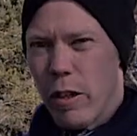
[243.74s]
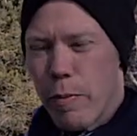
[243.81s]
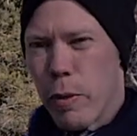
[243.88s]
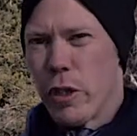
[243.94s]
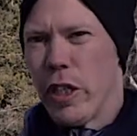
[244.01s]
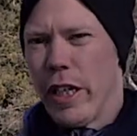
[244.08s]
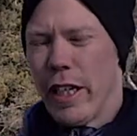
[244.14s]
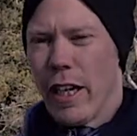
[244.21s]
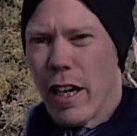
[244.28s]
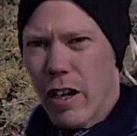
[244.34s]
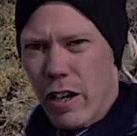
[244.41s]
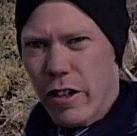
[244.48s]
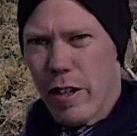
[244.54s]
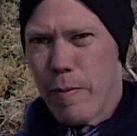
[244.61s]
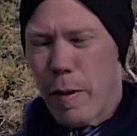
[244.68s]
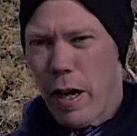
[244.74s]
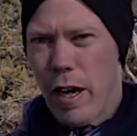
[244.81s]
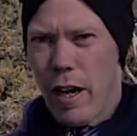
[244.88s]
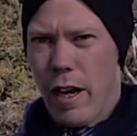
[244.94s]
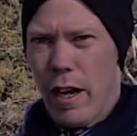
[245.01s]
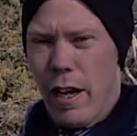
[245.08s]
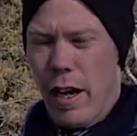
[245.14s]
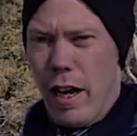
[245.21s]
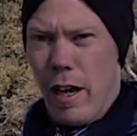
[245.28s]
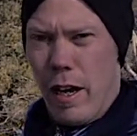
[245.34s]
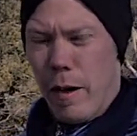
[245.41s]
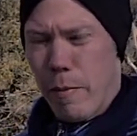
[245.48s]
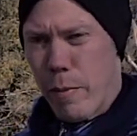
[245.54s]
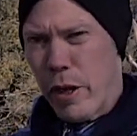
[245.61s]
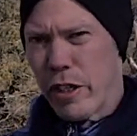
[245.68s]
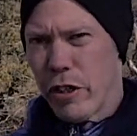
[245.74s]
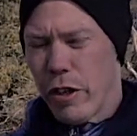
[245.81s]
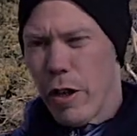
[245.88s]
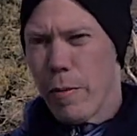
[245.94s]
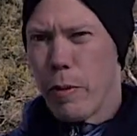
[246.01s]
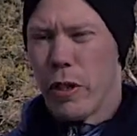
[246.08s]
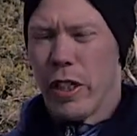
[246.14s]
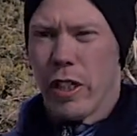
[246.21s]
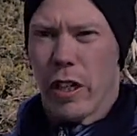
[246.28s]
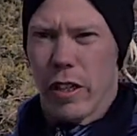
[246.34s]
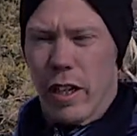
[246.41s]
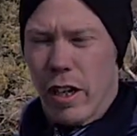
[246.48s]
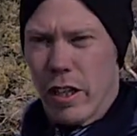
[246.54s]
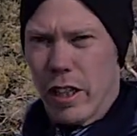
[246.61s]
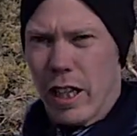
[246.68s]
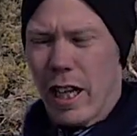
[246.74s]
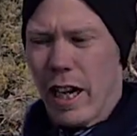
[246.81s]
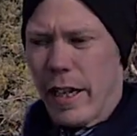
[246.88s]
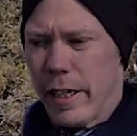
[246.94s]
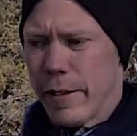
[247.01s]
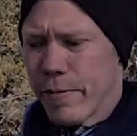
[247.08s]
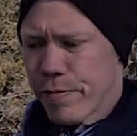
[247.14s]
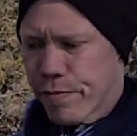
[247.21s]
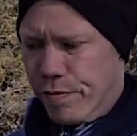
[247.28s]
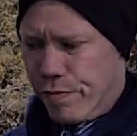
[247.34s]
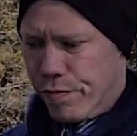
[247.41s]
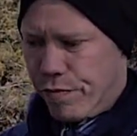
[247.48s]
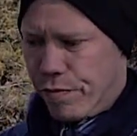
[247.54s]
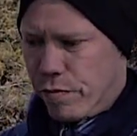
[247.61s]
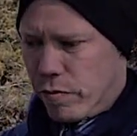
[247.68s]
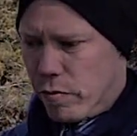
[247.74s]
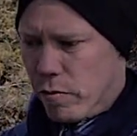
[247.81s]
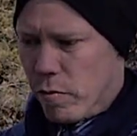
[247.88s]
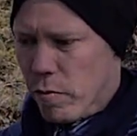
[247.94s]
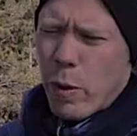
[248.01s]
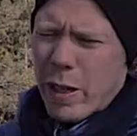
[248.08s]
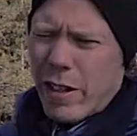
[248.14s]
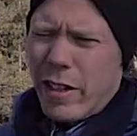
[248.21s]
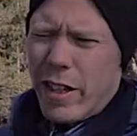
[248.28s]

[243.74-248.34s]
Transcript: you're putting, or the pressure you're putting on the line. One of